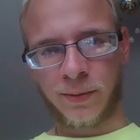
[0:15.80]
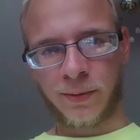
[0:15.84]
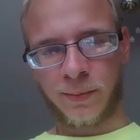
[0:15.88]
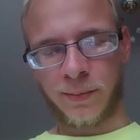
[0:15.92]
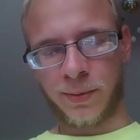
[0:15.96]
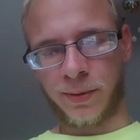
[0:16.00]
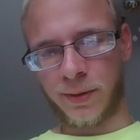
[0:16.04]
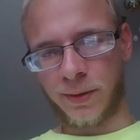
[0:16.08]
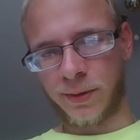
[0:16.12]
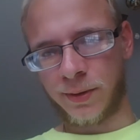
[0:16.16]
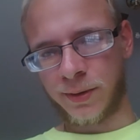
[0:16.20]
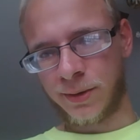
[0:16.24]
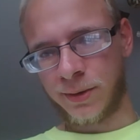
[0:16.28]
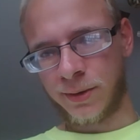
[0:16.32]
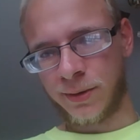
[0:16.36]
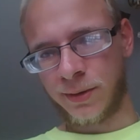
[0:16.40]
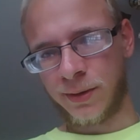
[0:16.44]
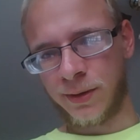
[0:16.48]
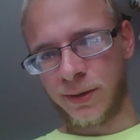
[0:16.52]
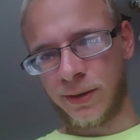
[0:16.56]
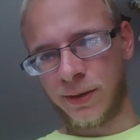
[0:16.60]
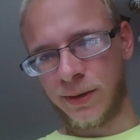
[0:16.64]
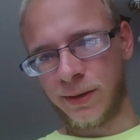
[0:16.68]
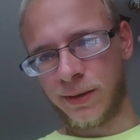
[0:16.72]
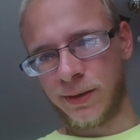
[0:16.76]

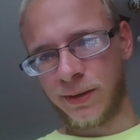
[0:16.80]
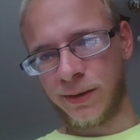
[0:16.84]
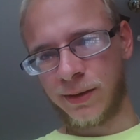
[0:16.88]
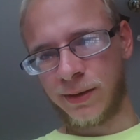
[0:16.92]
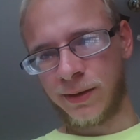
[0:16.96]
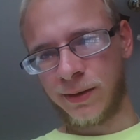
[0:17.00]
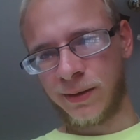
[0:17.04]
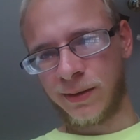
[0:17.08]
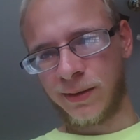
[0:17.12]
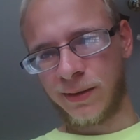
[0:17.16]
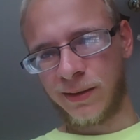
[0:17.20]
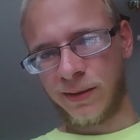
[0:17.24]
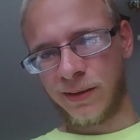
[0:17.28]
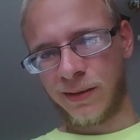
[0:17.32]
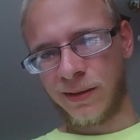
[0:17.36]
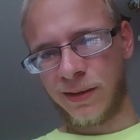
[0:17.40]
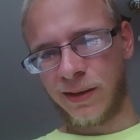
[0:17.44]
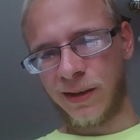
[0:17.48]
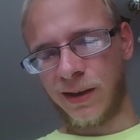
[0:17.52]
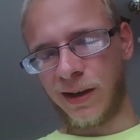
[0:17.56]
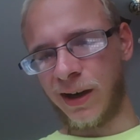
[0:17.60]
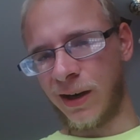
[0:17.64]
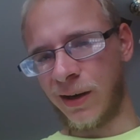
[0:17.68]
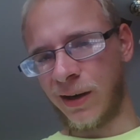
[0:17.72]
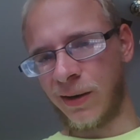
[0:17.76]
Personally,
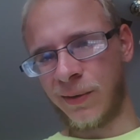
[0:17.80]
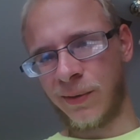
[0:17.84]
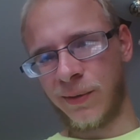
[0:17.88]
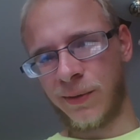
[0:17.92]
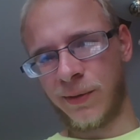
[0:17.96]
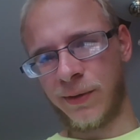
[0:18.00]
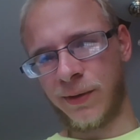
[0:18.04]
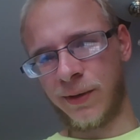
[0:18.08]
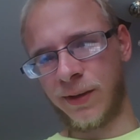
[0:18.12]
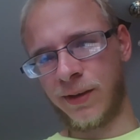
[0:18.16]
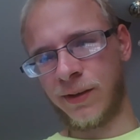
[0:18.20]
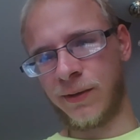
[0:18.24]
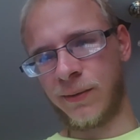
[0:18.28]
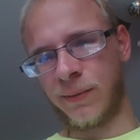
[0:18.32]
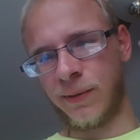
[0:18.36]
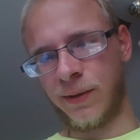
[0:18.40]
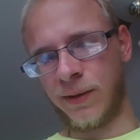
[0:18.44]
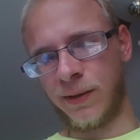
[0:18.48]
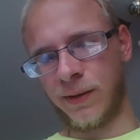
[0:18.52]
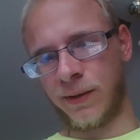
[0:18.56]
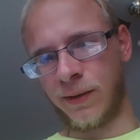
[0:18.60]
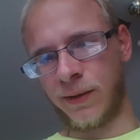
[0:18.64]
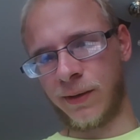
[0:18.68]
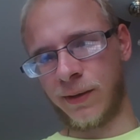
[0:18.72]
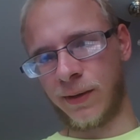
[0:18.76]
I don't think
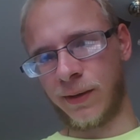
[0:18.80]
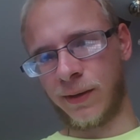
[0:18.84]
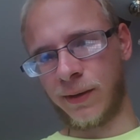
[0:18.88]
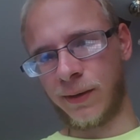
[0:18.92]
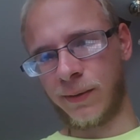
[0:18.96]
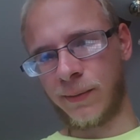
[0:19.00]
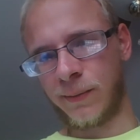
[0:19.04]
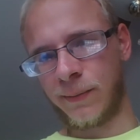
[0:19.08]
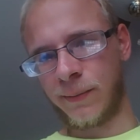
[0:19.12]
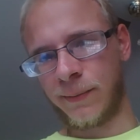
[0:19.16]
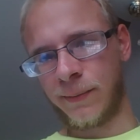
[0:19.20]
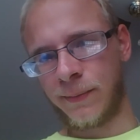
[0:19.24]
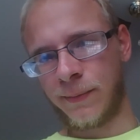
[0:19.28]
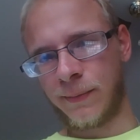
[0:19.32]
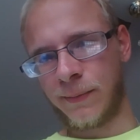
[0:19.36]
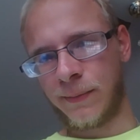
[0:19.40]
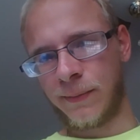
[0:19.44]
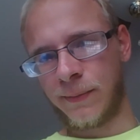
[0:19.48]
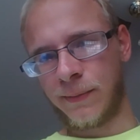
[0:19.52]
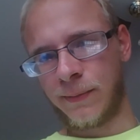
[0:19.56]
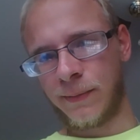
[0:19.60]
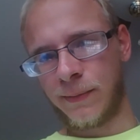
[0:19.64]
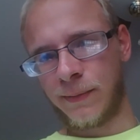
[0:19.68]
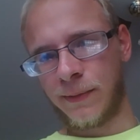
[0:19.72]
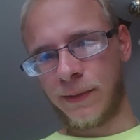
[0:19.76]
we are.
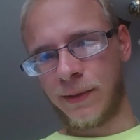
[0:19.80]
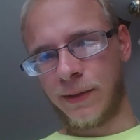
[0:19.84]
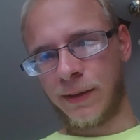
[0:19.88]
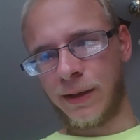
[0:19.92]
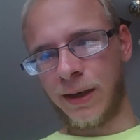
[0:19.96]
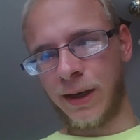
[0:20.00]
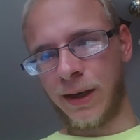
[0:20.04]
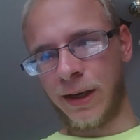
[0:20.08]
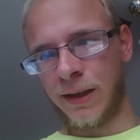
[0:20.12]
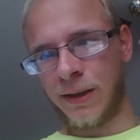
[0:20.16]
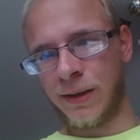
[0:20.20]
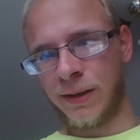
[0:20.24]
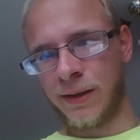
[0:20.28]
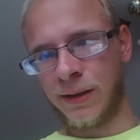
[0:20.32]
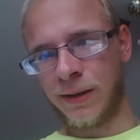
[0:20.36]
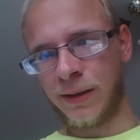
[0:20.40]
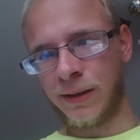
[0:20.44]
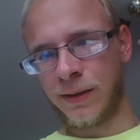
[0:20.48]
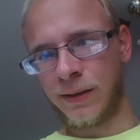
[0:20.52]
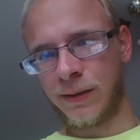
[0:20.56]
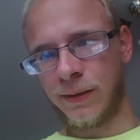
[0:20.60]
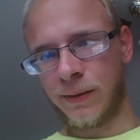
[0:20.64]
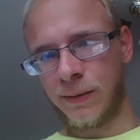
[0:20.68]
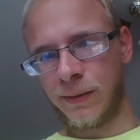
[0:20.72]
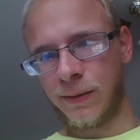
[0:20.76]
I
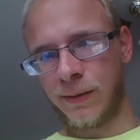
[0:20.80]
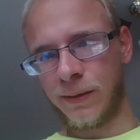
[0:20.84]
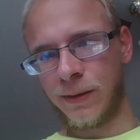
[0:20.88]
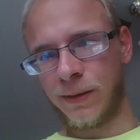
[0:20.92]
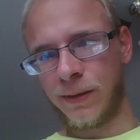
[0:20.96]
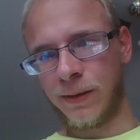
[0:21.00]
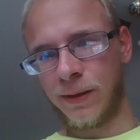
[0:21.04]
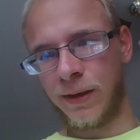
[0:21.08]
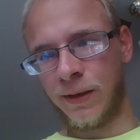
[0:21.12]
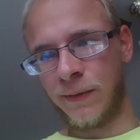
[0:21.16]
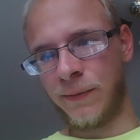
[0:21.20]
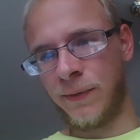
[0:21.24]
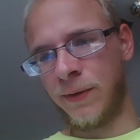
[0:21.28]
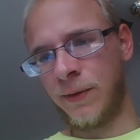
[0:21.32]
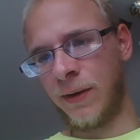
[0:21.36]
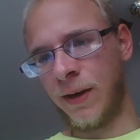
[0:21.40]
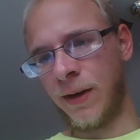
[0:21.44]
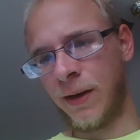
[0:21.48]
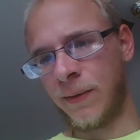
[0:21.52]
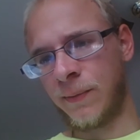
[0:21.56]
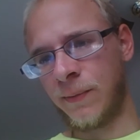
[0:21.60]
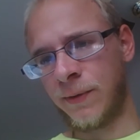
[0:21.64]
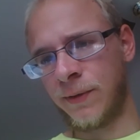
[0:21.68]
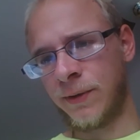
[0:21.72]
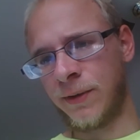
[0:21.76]
think if you
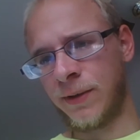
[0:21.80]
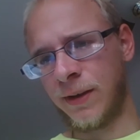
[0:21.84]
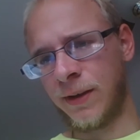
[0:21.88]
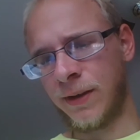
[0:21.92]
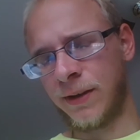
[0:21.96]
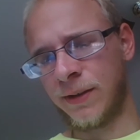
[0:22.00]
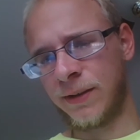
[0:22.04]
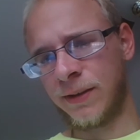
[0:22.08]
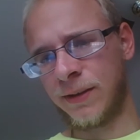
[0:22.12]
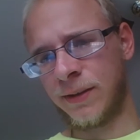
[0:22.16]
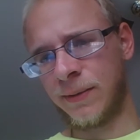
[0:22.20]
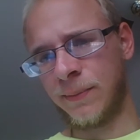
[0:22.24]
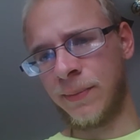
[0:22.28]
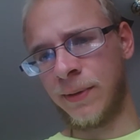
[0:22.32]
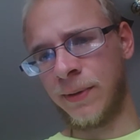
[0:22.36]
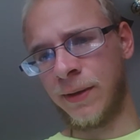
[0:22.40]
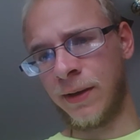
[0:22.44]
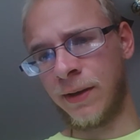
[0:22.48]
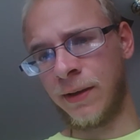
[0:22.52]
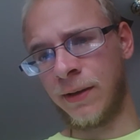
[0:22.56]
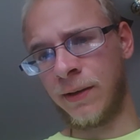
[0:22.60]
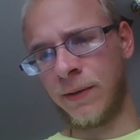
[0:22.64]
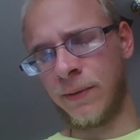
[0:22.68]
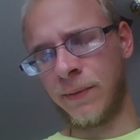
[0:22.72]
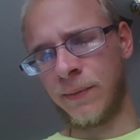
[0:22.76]
advertise
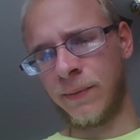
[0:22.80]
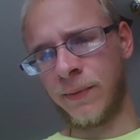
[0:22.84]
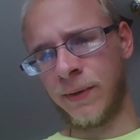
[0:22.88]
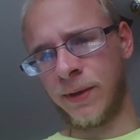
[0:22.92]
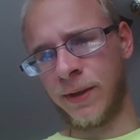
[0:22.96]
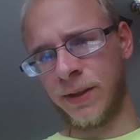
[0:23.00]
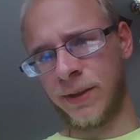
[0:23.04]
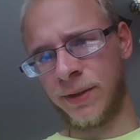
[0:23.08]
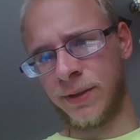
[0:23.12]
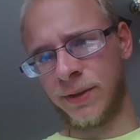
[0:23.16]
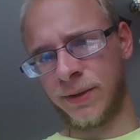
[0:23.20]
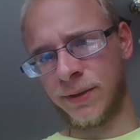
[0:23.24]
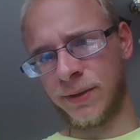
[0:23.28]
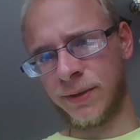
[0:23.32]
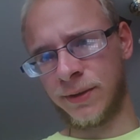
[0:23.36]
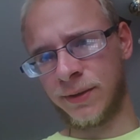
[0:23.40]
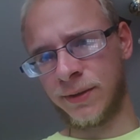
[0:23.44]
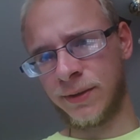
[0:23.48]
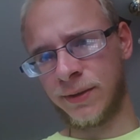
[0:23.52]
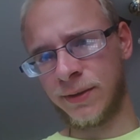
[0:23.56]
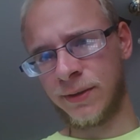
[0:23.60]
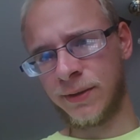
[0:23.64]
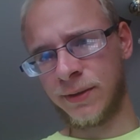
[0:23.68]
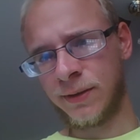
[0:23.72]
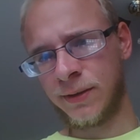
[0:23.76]
competitive
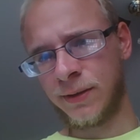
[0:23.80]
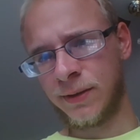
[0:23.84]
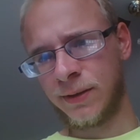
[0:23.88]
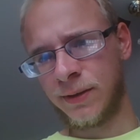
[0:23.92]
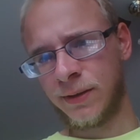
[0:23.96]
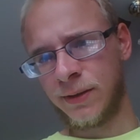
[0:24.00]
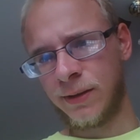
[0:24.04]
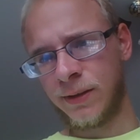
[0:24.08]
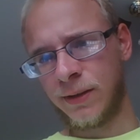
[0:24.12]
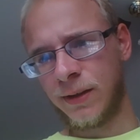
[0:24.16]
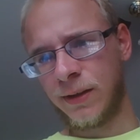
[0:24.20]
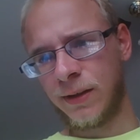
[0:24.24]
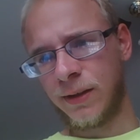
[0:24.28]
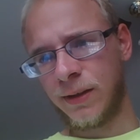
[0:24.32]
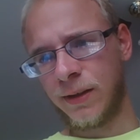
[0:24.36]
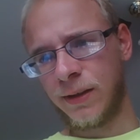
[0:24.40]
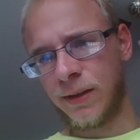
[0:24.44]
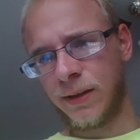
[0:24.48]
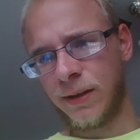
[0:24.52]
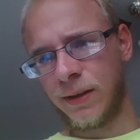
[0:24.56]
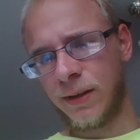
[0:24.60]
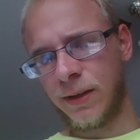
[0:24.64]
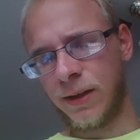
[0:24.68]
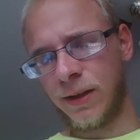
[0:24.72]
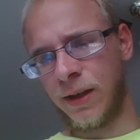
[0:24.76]
wages
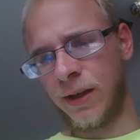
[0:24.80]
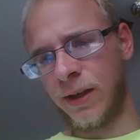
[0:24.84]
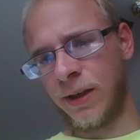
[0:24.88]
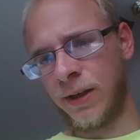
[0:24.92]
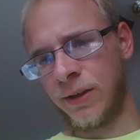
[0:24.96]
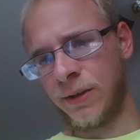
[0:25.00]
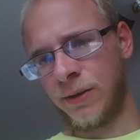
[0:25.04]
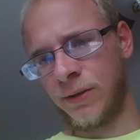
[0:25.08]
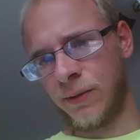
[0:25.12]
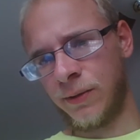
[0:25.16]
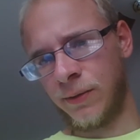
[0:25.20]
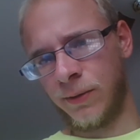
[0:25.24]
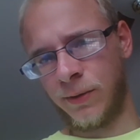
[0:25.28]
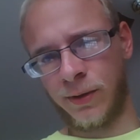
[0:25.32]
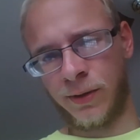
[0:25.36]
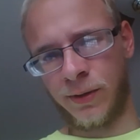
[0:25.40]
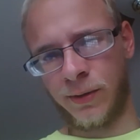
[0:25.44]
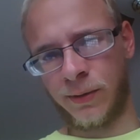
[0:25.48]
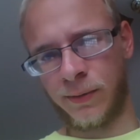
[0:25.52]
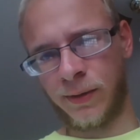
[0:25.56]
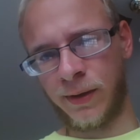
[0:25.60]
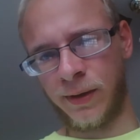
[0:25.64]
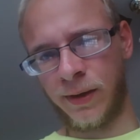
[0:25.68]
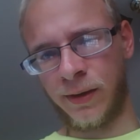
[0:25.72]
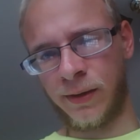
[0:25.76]
and you look
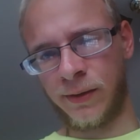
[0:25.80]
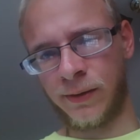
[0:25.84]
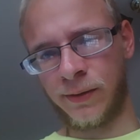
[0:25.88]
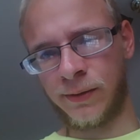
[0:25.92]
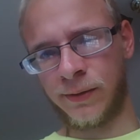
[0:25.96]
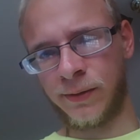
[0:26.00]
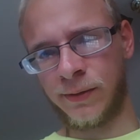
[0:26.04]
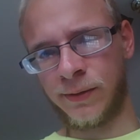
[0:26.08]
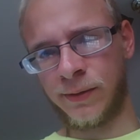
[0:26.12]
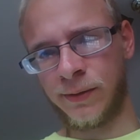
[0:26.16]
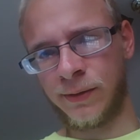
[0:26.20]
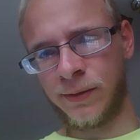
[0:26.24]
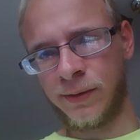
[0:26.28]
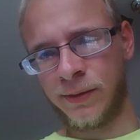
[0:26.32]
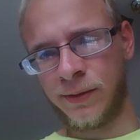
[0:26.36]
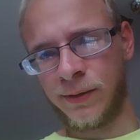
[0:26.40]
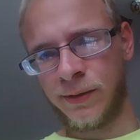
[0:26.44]
around